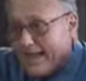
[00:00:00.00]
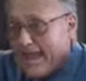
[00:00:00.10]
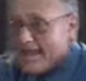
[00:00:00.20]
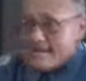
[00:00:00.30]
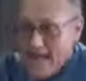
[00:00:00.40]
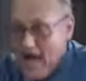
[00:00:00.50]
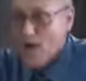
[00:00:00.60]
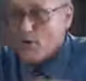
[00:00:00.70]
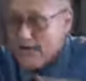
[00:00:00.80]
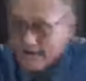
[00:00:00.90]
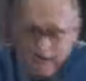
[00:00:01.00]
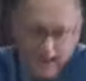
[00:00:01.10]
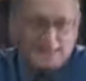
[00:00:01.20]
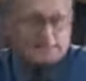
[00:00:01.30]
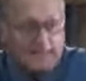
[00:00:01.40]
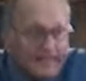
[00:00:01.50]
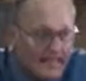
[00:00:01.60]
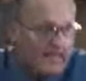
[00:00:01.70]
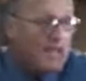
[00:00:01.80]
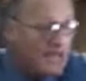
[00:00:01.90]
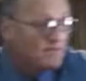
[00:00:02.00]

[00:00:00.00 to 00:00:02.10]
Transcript: and how Elisha had